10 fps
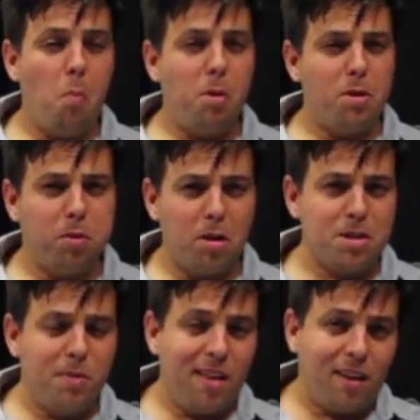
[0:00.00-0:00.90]
But the plot
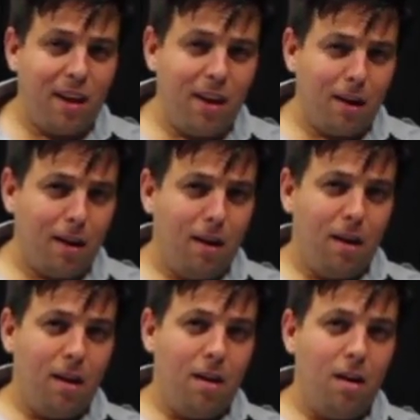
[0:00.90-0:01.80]
is about the king,
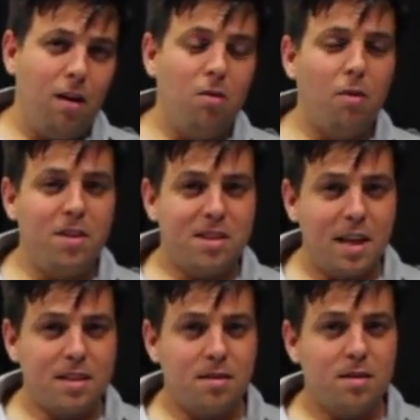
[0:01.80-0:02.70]
not the
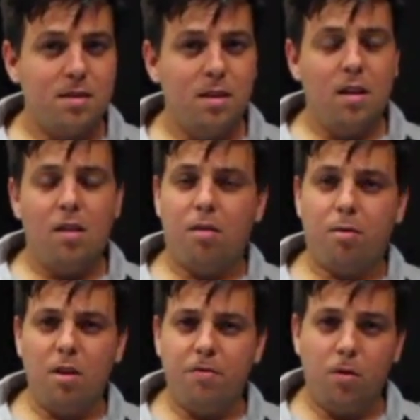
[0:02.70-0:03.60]
assassins. The
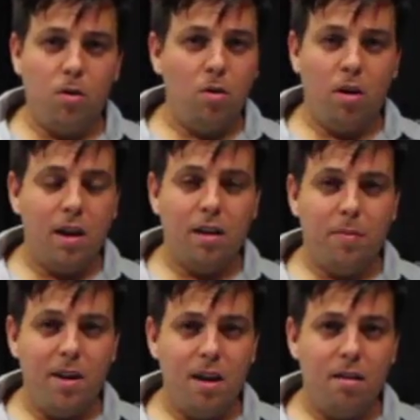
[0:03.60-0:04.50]
3 or 4 end
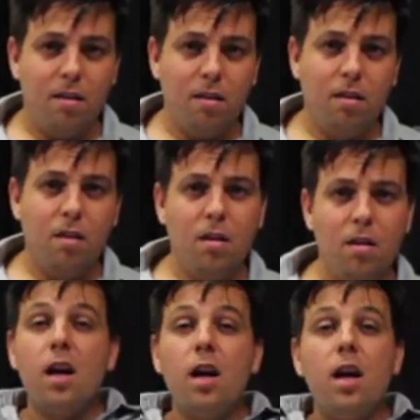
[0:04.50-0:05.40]
up dead.
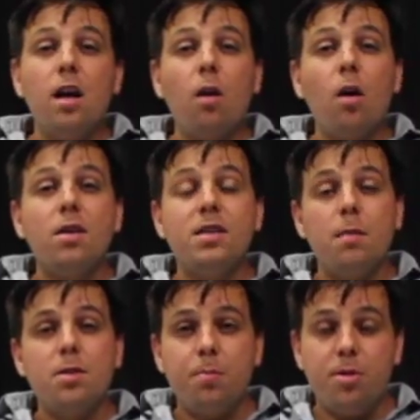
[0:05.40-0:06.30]
Hero
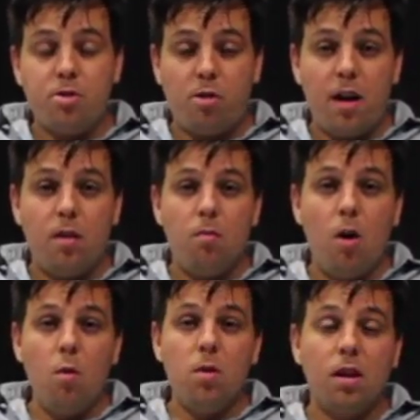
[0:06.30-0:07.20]
attempts to portray the
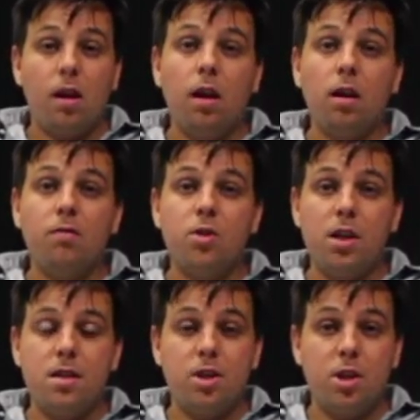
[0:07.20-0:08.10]
moment the king of
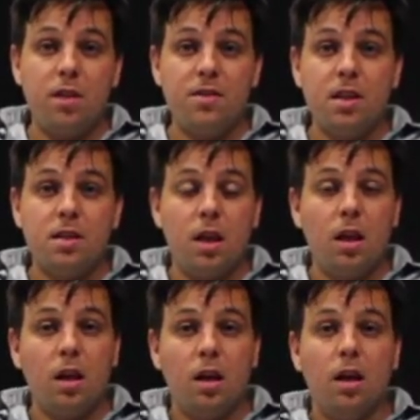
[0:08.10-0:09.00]
Qin shifts his
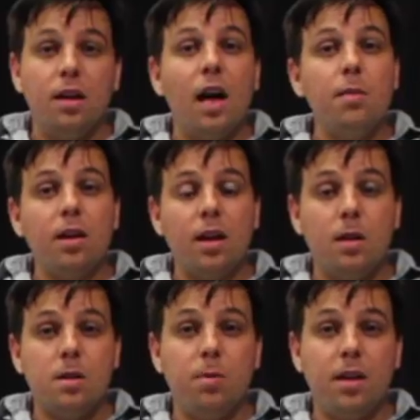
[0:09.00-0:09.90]
thinking, enabling
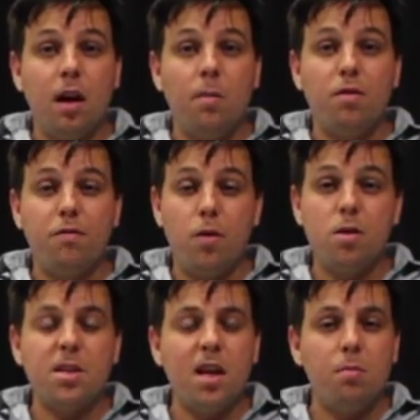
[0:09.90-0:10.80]
him to become the
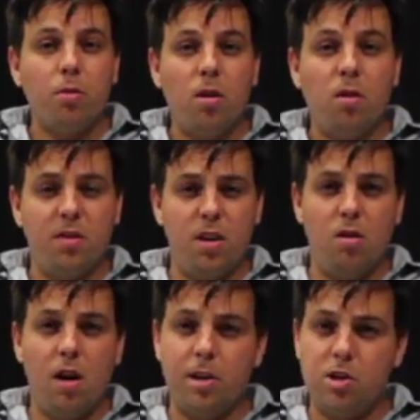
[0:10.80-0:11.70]
first emperor of a
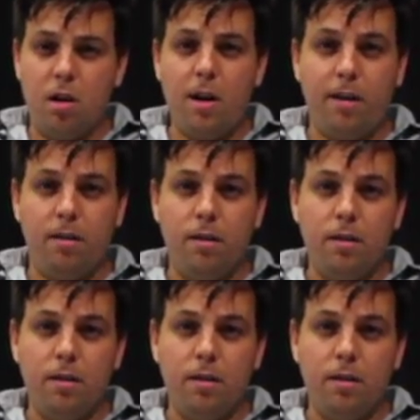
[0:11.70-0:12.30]
united China.